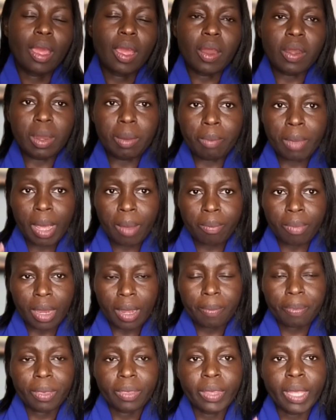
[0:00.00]

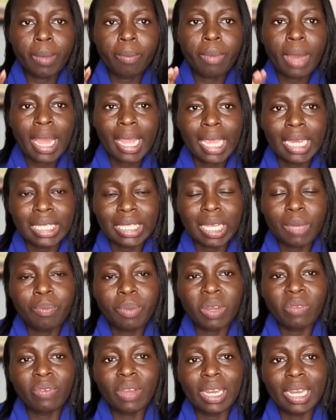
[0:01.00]
Remember, the
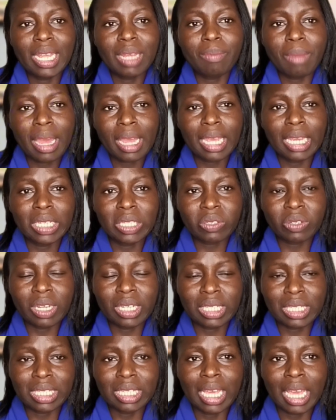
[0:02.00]
prevailing market
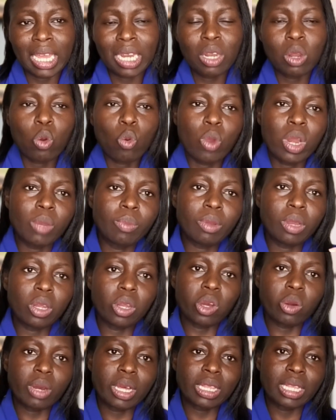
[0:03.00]
rates then will be
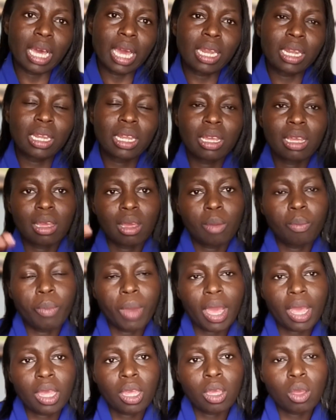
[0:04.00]
lower than
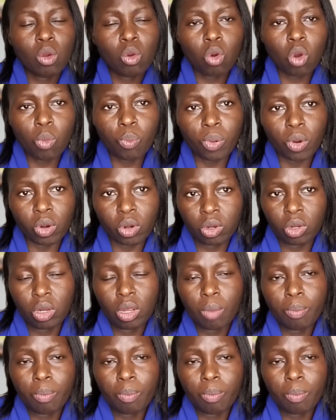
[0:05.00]
my coupon.